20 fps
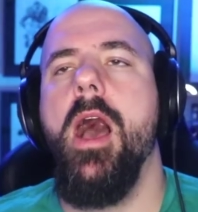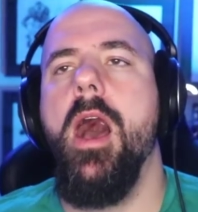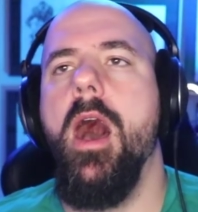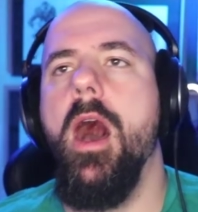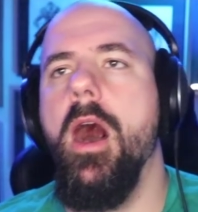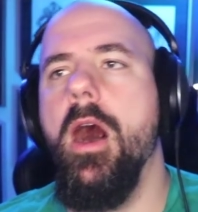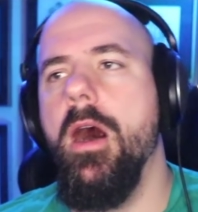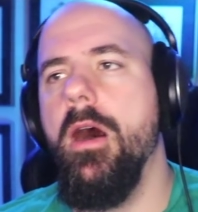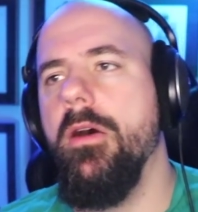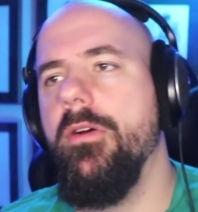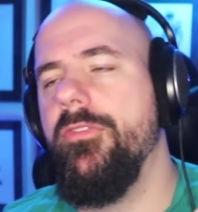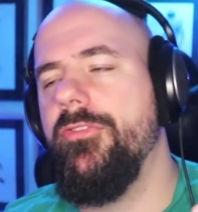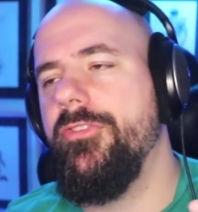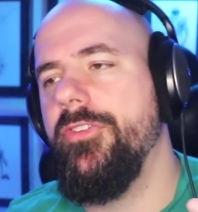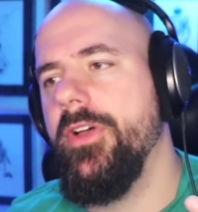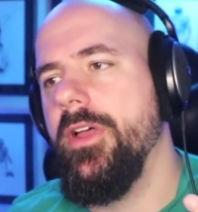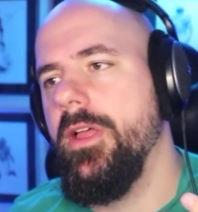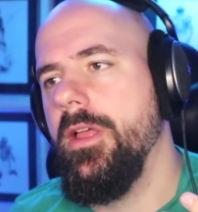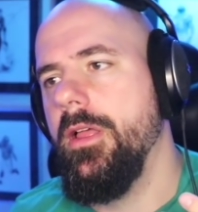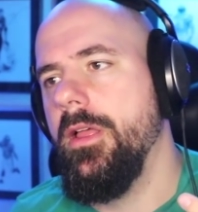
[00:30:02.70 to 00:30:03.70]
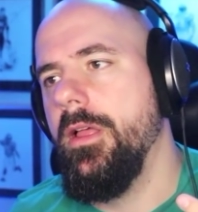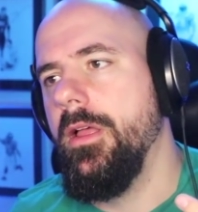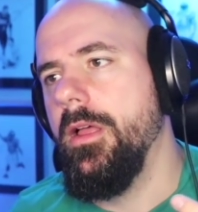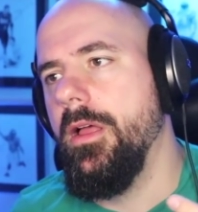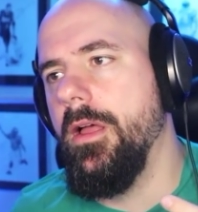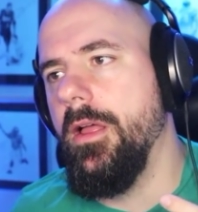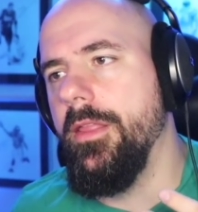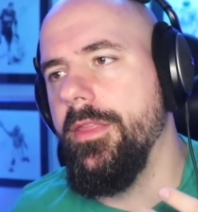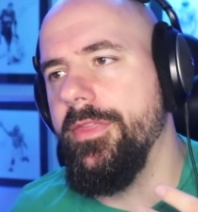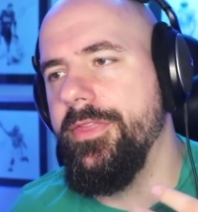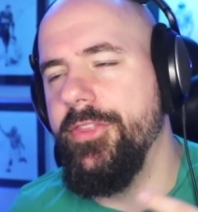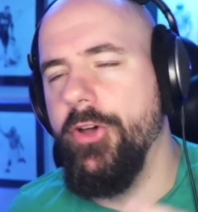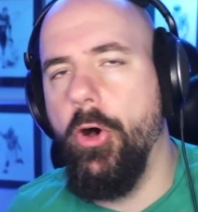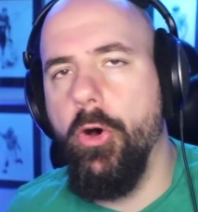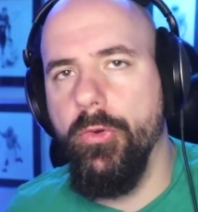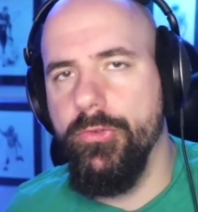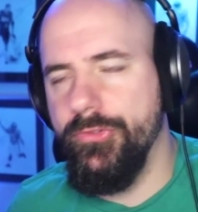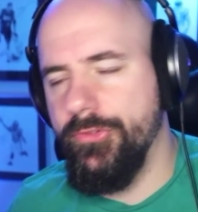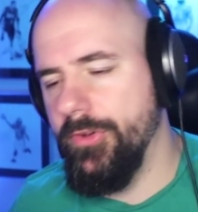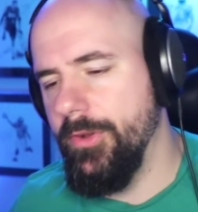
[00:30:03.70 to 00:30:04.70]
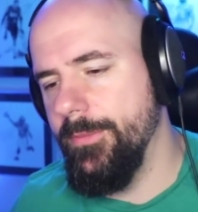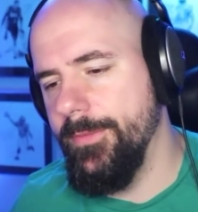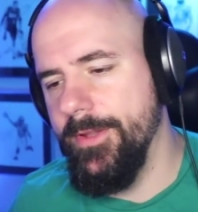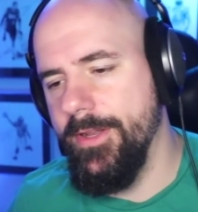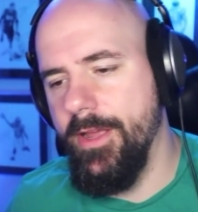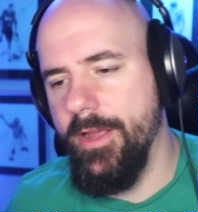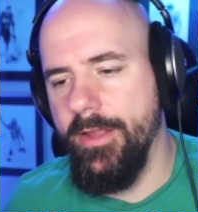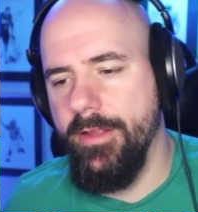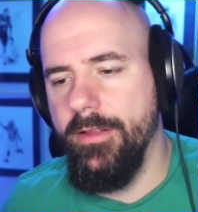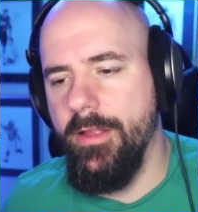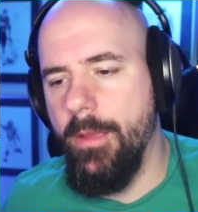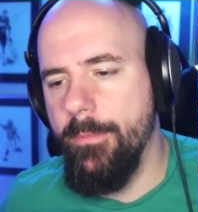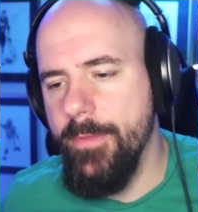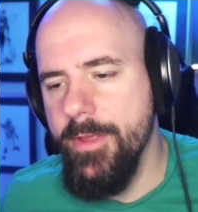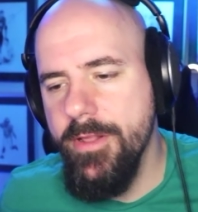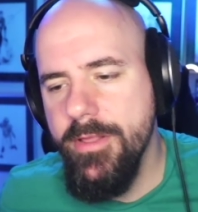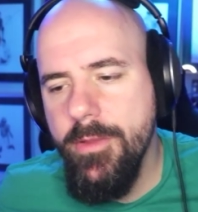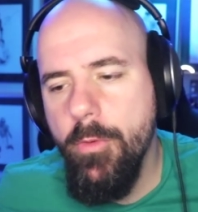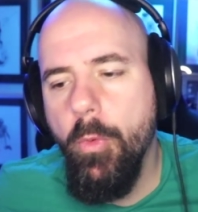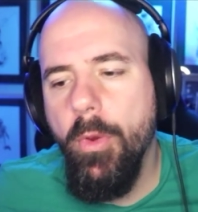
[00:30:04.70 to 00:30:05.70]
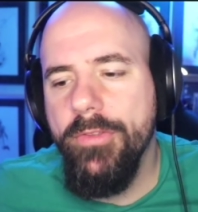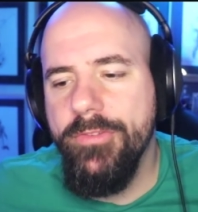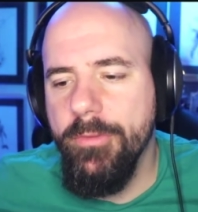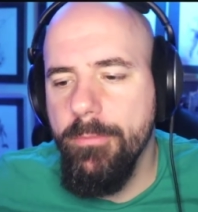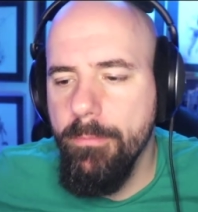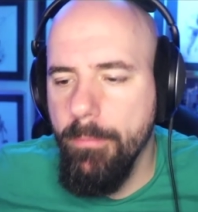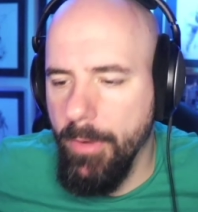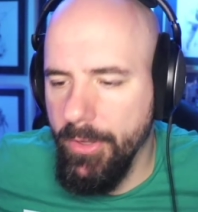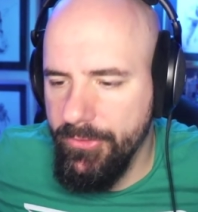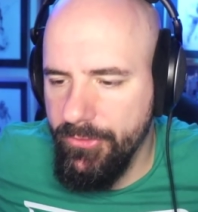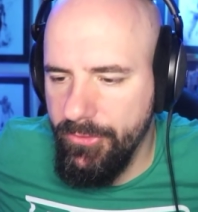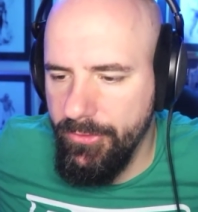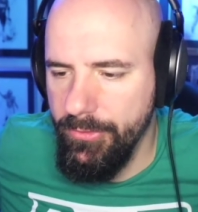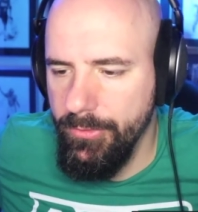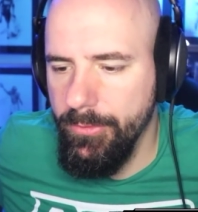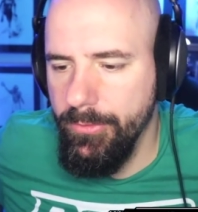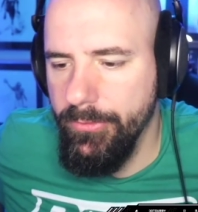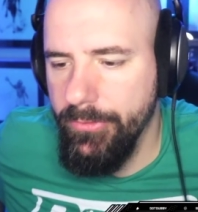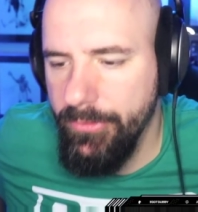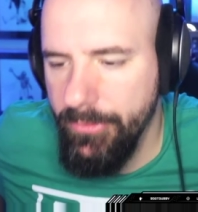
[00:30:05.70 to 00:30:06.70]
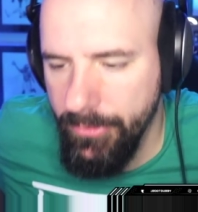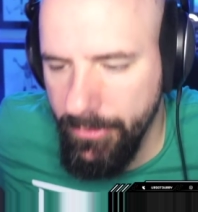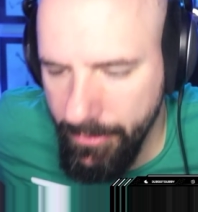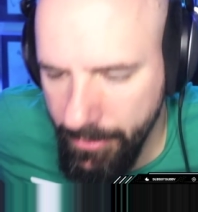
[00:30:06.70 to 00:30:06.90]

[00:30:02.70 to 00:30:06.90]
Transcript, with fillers: of the whole stream tonight. I mean, there wasn't much use.